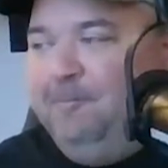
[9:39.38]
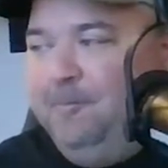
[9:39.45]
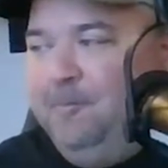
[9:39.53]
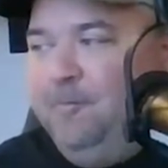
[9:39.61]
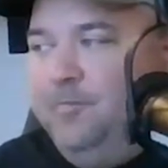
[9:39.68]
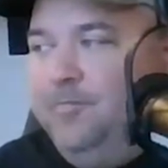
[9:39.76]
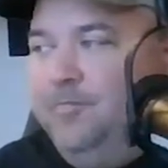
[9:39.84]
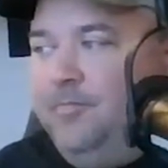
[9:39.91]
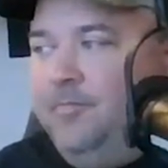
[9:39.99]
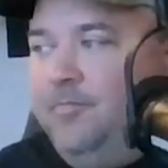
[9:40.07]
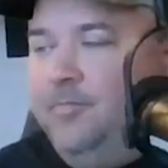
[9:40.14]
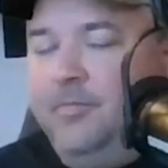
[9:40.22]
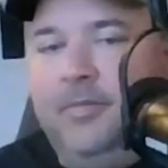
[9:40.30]

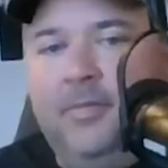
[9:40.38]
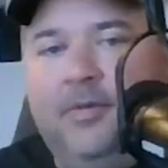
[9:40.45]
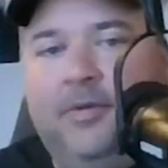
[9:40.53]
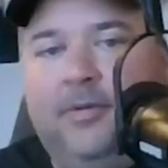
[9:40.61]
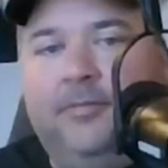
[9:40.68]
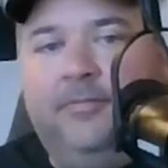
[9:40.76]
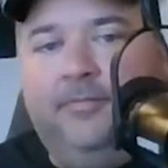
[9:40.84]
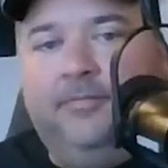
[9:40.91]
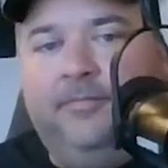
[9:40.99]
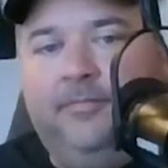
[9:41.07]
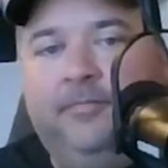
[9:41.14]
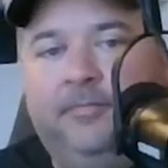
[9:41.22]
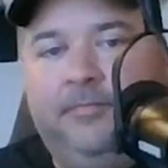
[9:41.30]

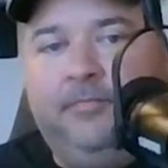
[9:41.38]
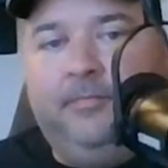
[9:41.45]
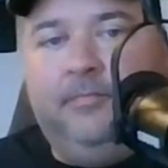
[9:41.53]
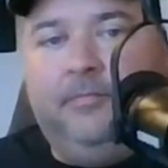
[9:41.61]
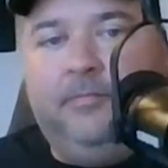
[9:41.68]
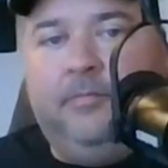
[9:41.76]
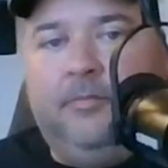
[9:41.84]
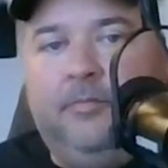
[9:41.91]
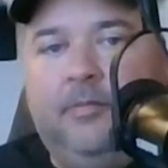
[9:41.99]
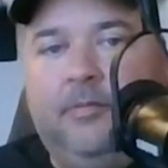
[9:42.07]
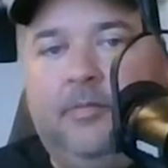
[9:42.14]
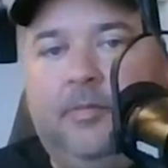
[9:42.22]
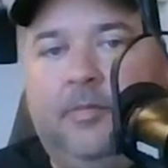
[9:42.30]

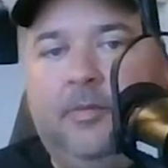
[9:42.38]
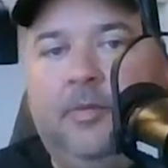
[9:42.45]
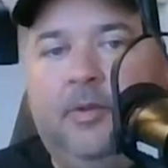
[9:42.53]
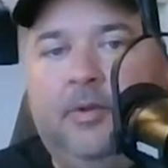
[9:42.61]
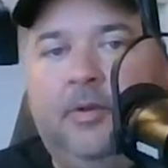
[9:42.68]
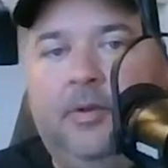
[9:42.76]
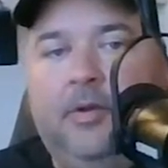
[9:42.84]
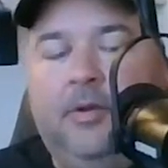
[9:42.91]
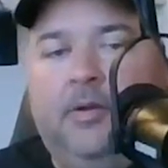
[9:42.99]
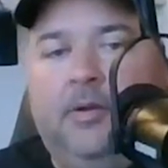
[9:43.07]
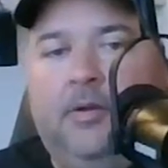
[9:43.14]
No words are spoken by the person on screen.